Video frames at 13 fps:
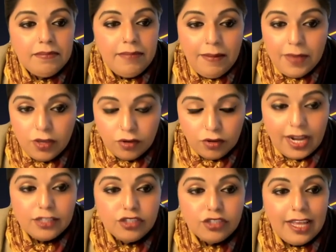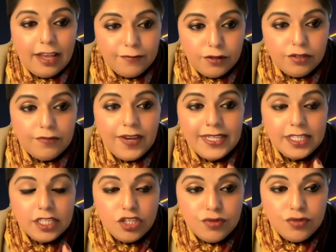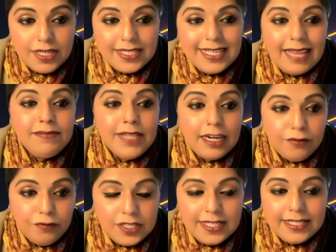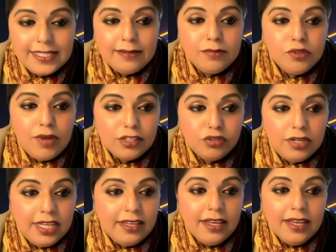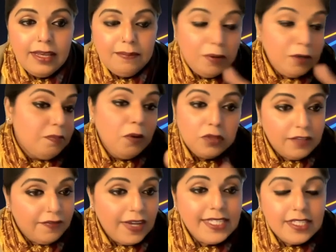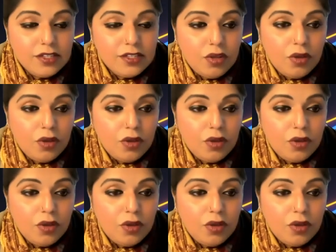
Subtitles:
maybe you could actually have 2 devices, use the same delivery system to actually put both devices.